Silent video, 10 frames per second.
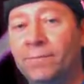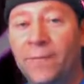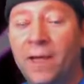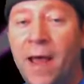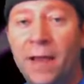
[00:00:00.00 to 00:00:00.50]

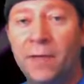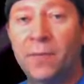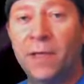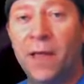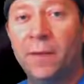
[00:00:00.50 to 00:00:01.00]
it had to
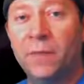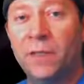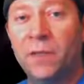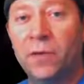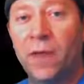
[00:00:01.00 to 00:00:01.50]
be
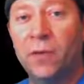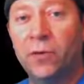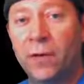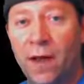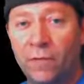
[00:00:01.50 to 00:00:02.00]
empty so that you
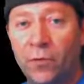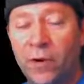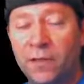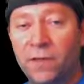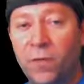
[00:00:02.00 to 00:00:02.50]
could have the
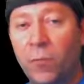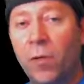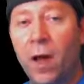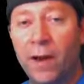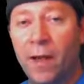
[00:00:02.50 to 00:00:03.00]
rest of the
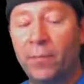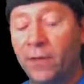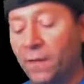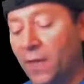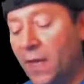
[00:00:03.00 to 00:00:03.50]
plot
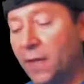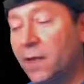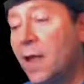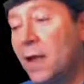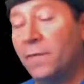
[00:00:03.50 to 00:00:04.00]
happen at the
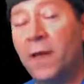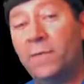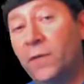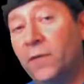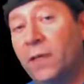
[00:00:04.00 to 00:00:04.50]
end. If
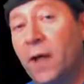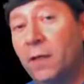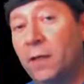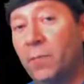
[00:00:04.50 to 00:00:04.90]
that 50 cal had